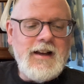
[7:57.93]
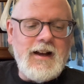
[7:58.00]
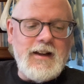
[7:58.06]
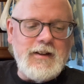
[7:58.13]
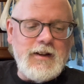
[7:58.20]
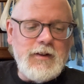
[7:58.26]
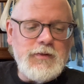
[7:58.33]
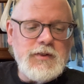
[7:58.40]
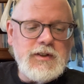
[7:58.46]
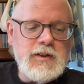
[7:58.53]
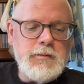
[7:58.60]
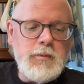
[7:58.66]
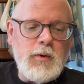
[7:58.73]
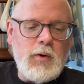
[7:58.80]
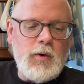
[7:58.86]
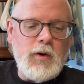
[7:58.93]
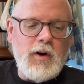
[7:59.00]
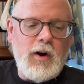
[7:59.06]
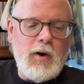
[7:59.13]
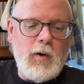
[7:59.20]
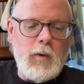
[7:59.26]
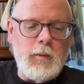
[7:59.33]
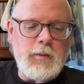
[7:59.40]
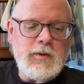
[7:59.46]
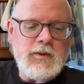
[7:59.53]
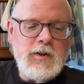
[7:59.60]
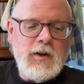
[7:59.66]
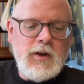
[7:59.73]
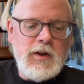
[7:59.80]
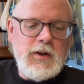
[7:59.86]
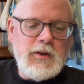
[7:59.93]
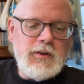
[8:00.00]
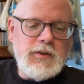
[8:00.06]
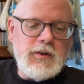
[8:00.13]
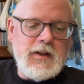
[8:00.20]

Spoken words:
and if Smaug hoped to